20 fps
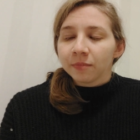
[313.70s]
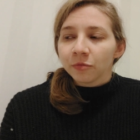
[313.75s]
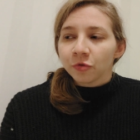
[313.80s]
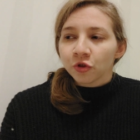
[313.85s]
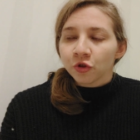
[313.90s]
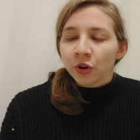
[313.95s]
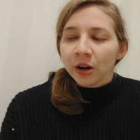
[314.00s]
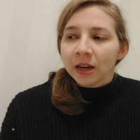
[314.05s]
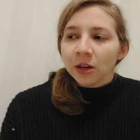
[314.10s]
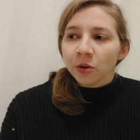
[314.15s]

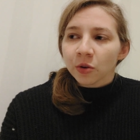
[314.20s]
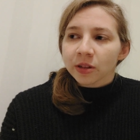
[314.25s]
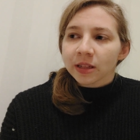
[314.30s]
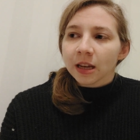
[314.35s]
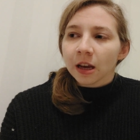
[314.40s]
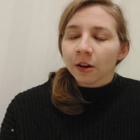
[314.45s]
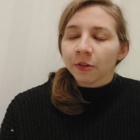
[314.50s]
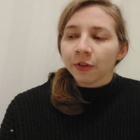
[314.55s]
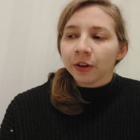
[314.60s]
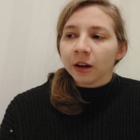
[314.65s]
train
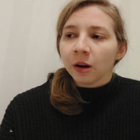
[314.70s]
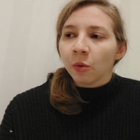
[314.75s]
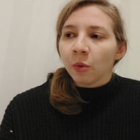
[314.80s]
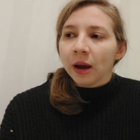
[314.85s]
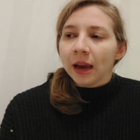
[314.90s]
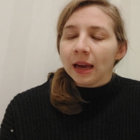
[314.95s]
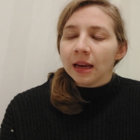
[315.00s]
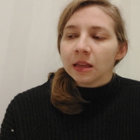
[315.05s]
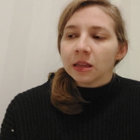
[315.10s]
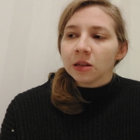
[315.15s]
yourself in a
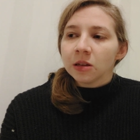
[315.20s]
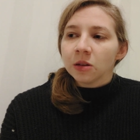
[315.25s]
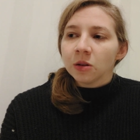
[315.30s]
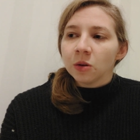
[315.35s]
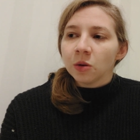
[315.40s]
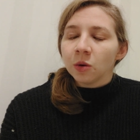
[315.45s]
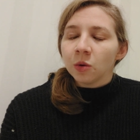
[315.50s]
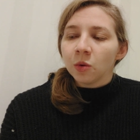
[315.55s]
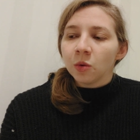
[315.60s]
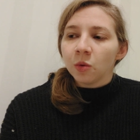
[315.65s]
way
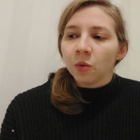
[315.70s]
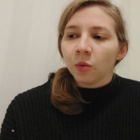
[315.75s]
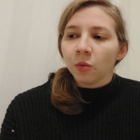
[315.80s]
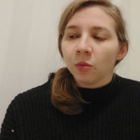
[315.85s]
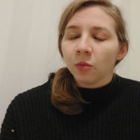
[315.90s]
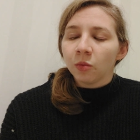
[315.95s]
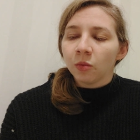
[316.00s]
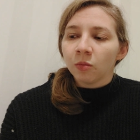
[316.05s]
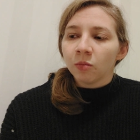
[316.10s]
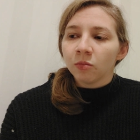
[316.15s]
to
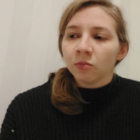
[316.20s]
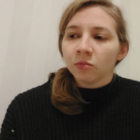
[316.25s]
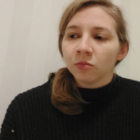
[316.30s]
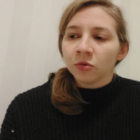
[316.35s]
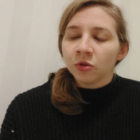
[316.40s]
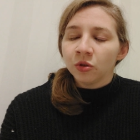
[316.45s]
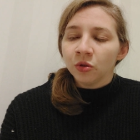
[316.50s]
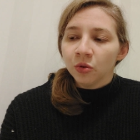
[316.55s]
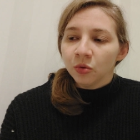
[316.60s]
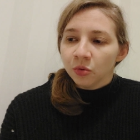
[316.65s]

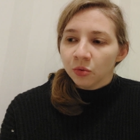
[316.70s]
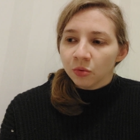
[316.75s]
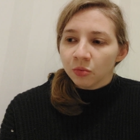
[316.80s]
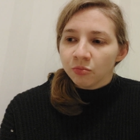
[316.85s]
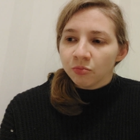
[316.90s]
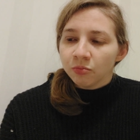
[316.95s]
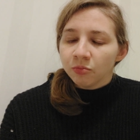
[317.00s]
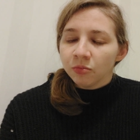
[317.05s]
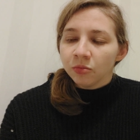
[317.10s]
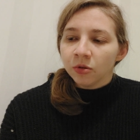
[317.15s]
do
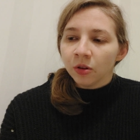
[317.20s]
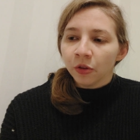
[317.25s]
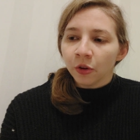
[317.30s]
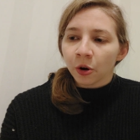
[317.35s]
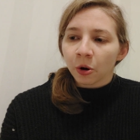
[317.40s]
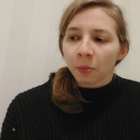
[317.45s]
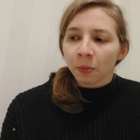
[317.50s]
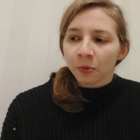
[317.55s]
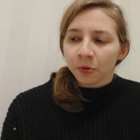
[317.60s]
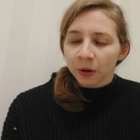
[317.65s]
the
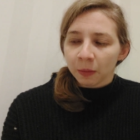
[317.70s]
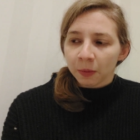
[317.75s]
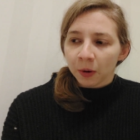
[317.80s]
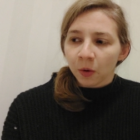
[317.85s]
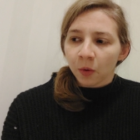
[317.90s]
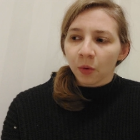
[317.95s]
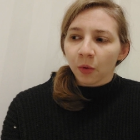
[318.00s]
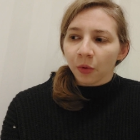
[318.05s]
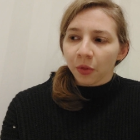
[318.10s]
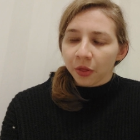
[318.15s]

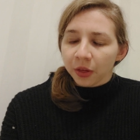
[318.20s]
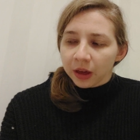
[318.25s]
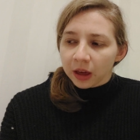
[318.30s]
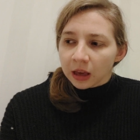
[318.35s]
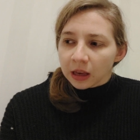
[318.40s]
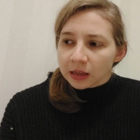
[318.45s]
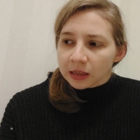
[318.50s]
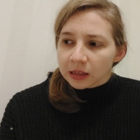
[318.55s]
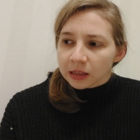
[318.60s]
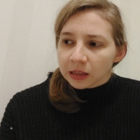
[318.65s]
neurotypical
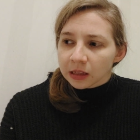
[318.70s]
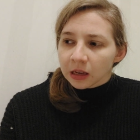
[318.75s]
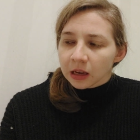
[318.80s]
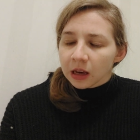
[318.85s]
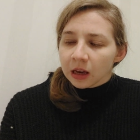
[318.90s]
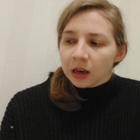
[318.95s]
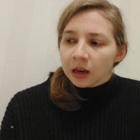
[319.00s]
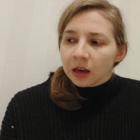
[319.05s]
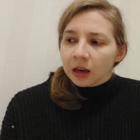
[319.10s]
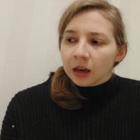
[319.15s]
things
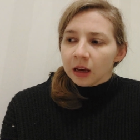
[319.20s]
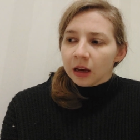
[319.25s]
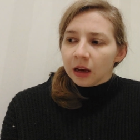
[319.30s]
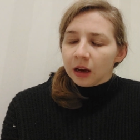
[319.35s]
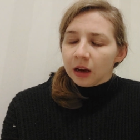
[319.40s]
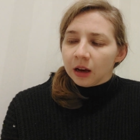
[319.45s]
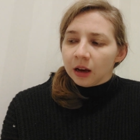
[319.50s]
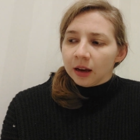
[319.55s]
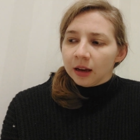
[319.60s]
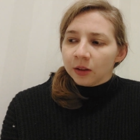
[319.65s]

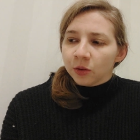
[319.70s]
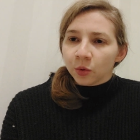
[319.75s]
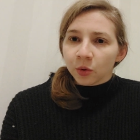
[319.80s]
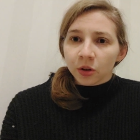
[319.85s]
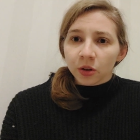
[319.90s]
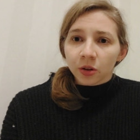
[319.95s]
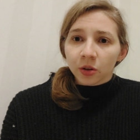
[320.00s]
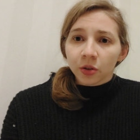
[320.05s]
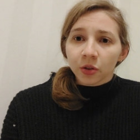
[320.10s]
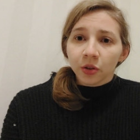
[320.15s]
in
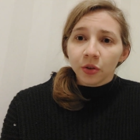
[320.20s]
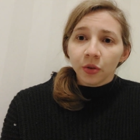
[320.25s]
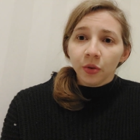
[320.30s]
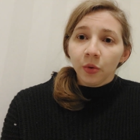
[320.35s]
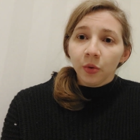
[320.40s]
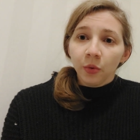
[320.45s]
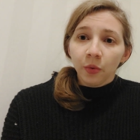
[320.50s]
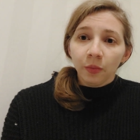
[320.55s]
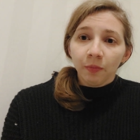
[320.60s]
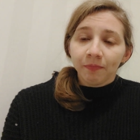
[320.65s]
order
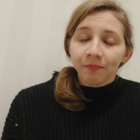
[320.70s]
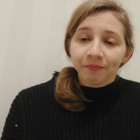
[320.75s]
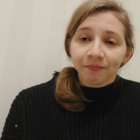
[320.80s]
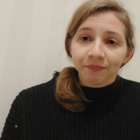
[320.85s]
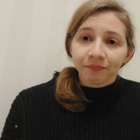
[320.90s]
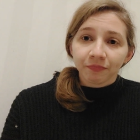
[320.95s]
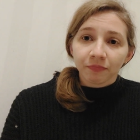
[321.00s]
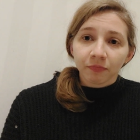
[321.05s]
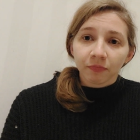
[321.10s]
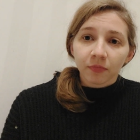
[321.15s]
to
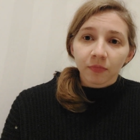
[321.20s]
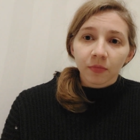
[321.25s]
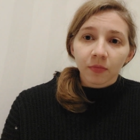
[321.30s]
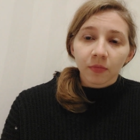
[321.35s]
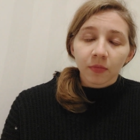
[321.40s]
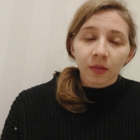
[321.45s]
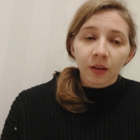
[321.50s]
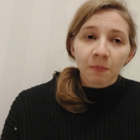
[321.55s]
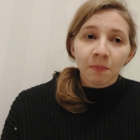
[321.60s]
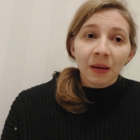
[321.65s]

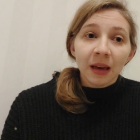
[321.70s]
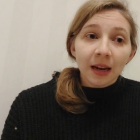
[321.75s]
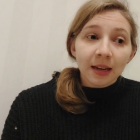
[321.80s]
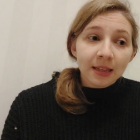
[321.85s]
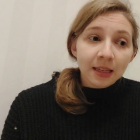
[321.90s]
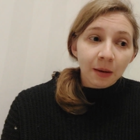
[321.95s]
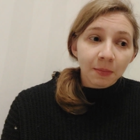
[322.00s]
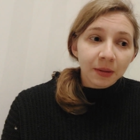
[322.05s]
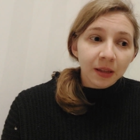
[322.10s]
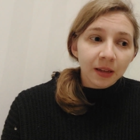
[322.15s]
be
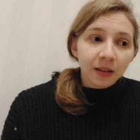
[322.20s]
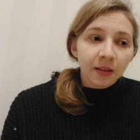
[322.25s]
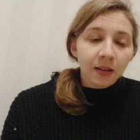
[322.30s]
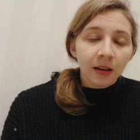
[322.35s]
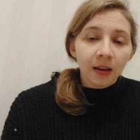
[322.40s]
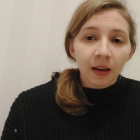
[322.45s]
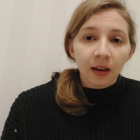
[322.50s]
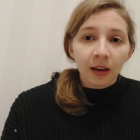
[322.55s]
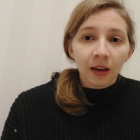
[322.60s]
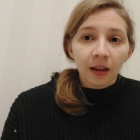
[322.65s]
accepted
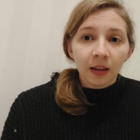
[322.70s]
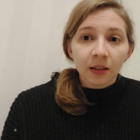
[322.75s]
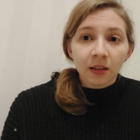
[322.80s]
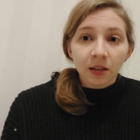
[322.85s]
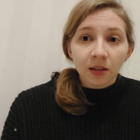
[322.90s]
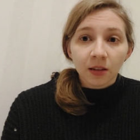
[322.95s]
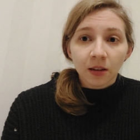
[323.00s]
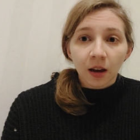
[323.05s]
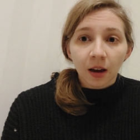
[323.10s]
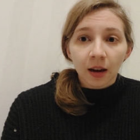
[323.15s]
in
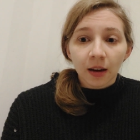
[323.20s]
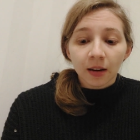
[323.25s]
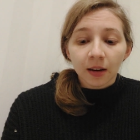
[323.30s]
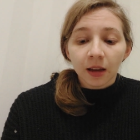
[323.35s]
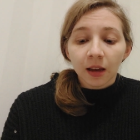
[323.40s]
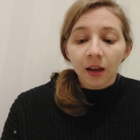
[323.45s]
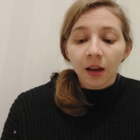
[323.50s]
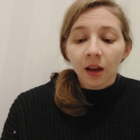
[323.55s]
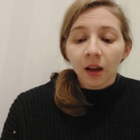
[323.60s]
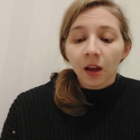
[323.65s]

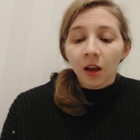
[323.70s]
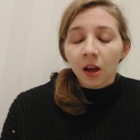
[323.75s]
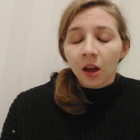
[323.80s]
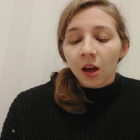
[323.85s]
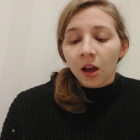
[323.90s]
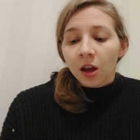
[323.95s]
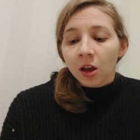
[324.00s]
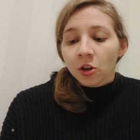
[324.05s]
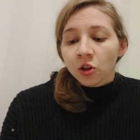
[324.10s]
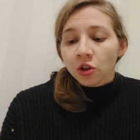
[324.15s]
society.
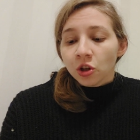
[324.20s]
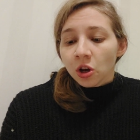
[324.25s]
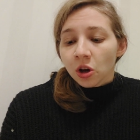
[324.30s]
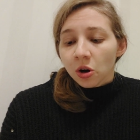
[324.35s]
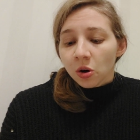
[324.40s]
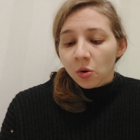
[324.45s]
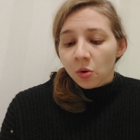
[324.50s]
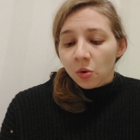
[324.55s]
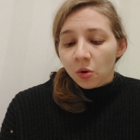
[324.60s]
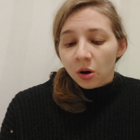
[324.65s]

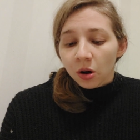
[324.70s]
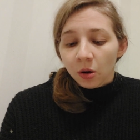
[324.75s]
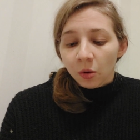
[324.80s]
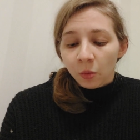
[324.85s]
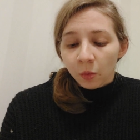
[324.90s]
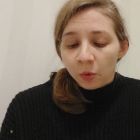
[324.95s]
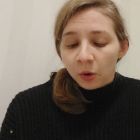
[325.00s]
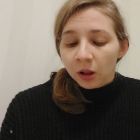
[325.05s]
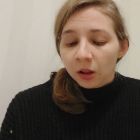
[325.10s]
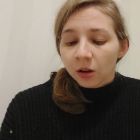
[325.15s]
So
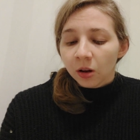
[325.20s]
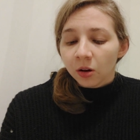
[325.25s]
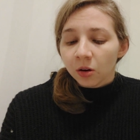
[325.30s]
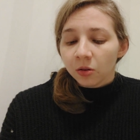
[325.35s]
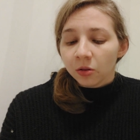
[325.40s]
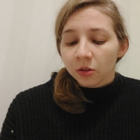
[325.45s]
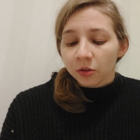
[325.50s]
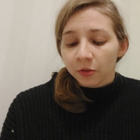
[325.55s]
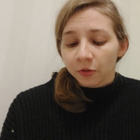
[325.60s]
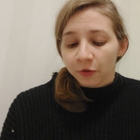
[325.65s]
we'll
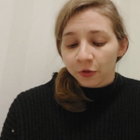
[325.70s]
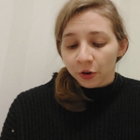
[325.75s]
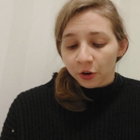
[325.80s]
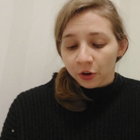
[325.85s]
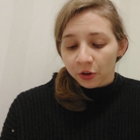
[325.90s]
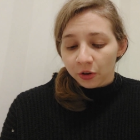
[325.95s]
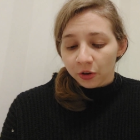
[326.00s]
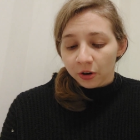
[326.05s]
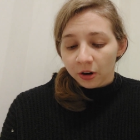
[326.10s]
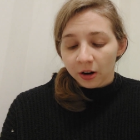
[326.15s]
go
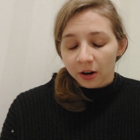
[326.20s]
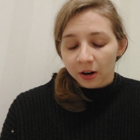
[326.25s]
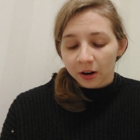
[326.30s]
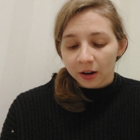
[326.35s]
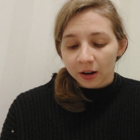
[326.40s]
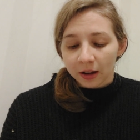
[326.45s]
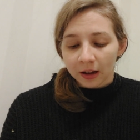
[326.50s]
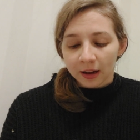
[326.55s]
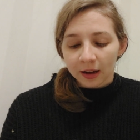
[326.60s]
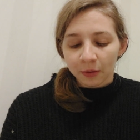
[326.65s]
further.
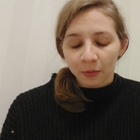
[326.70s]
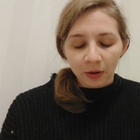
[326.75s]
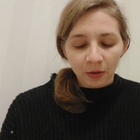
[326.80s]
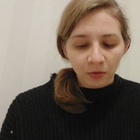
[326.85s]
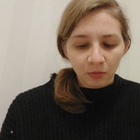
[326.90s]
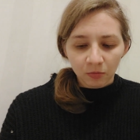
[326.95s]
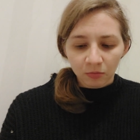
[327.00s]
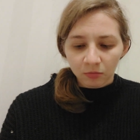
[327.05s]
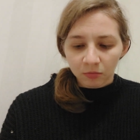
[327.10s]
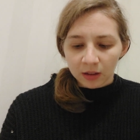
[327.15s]

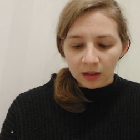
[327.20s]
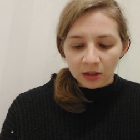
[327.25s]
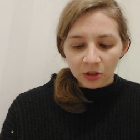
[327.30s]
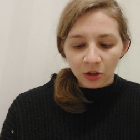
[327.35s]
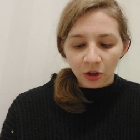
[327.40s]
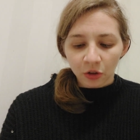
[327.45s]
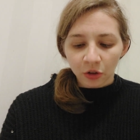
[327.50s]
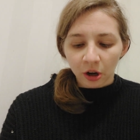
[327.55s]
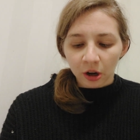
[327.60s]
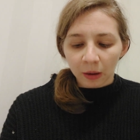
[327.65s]
Let's
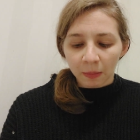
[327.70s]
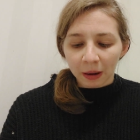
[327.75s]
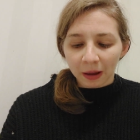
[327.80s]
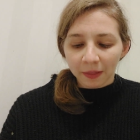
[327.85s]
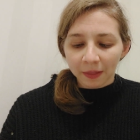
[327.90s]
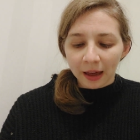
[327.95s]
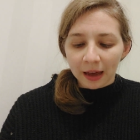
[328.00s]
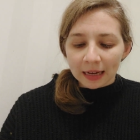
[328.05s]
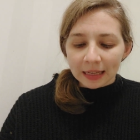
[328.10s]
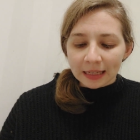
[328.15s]
not talk
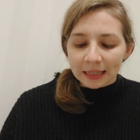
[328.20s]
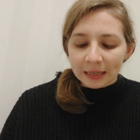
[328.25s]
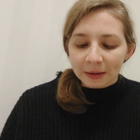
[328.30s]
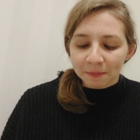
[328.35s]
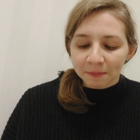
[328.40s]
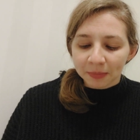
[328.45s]
about that.